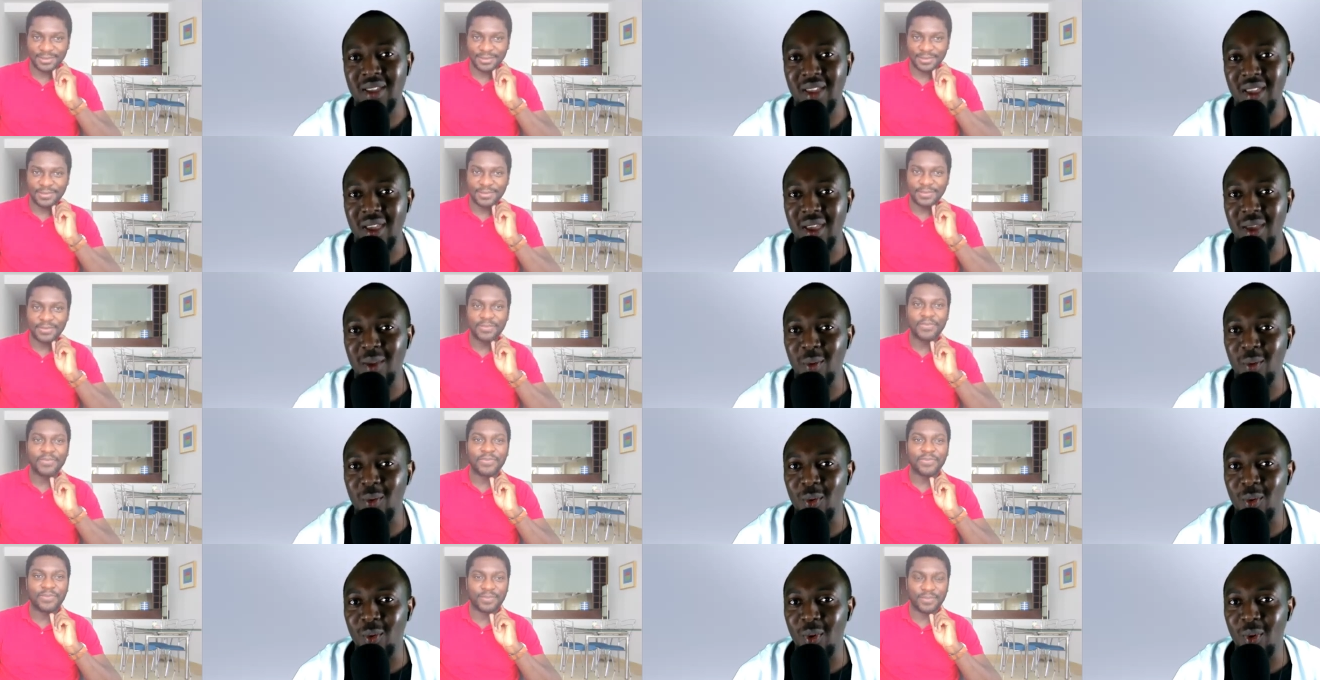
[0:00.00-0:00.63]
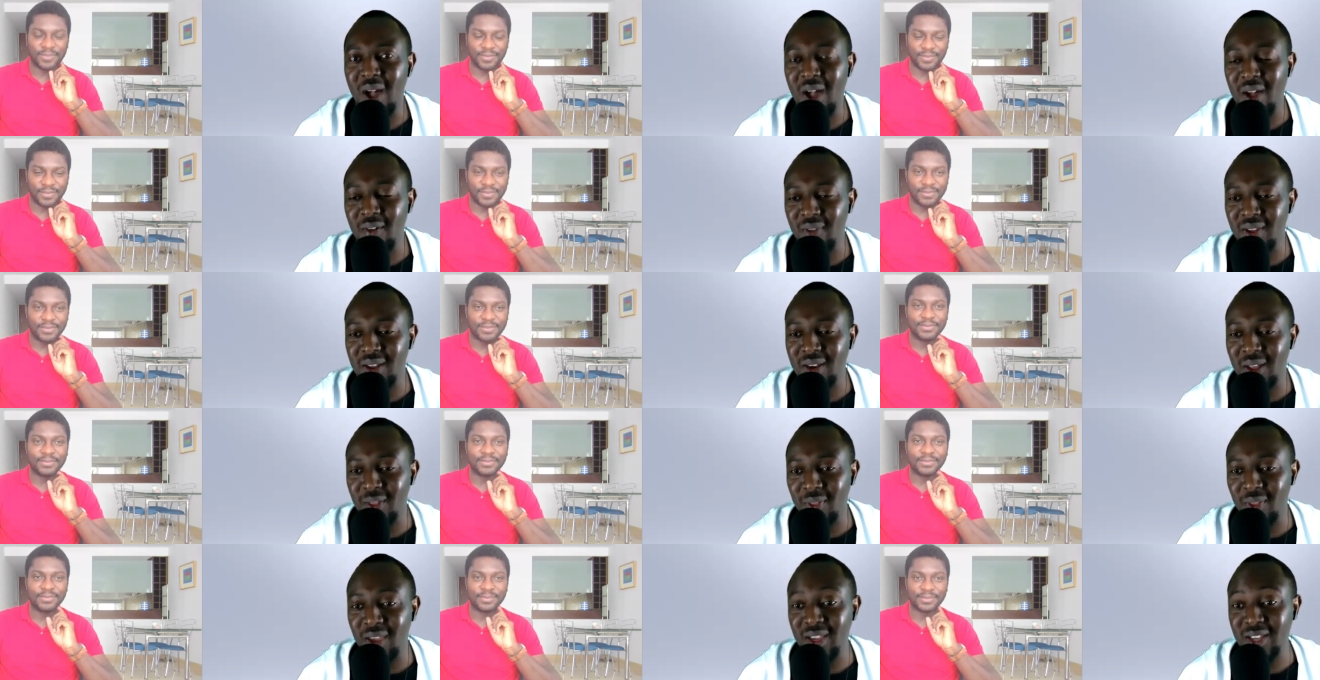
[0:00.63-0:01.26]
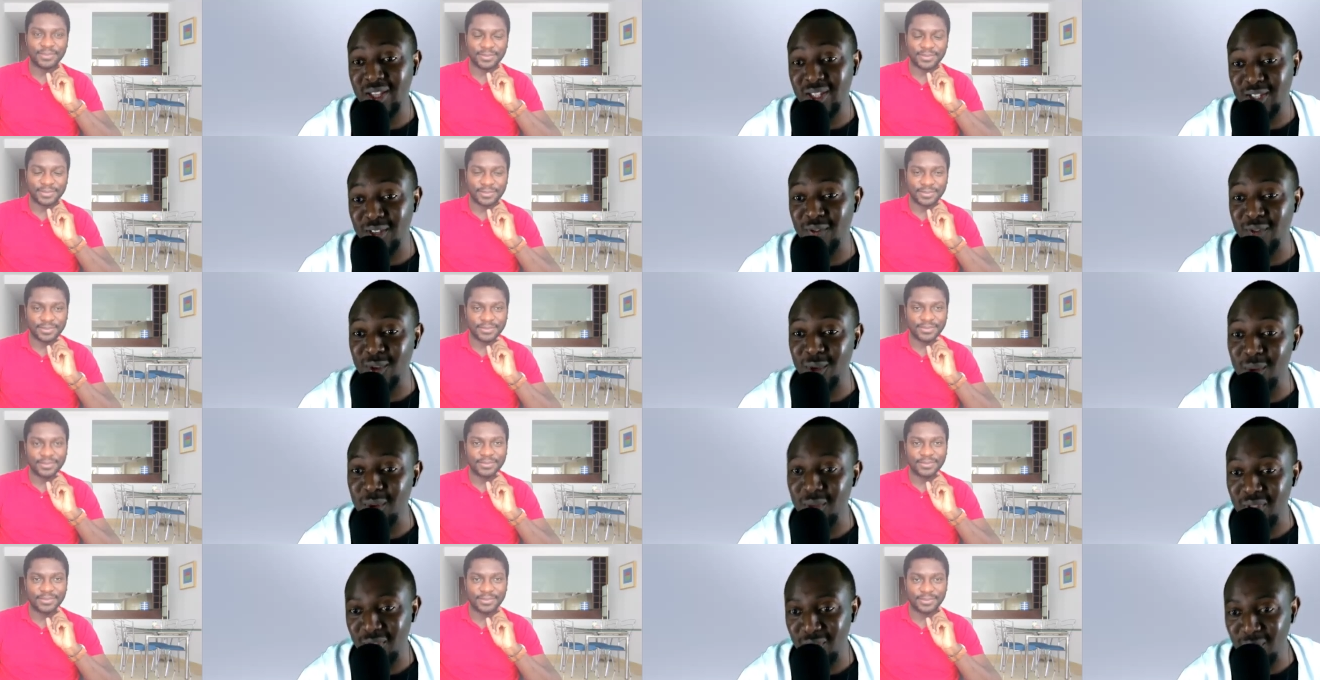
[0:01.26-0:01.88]
Speaker 1: yeah, we'll have another
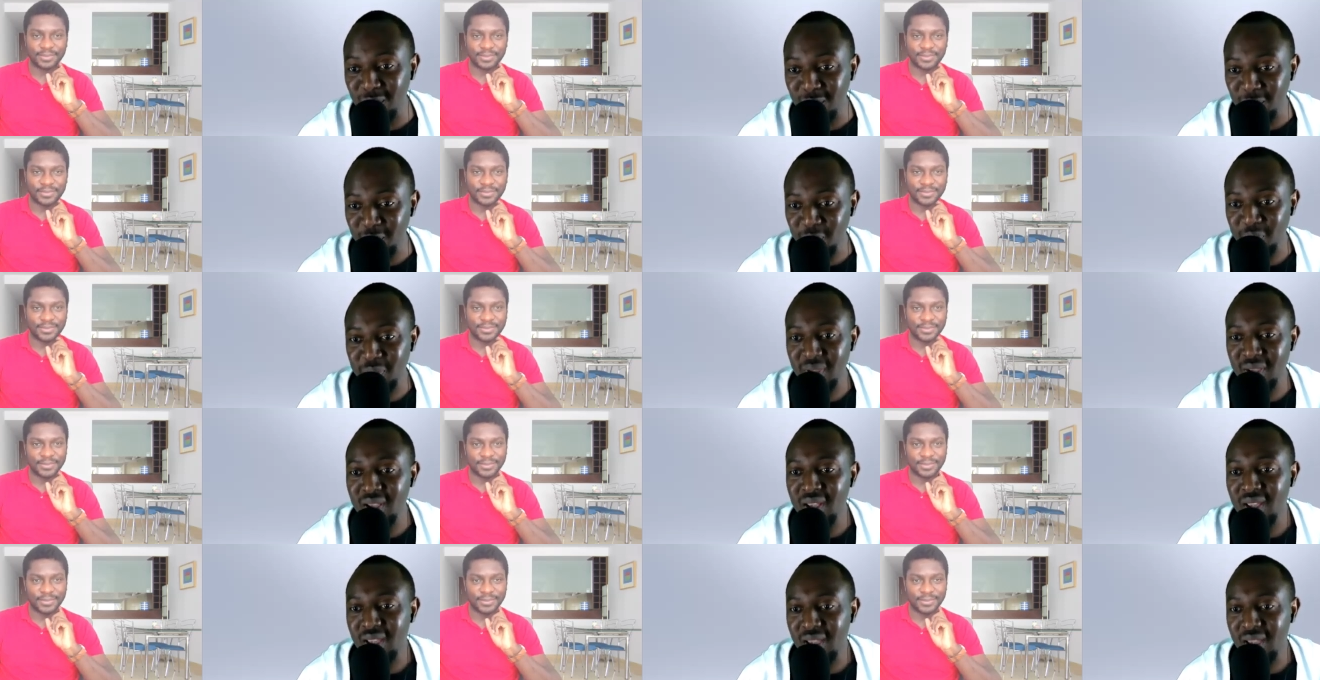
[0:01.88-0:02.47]
interview with you.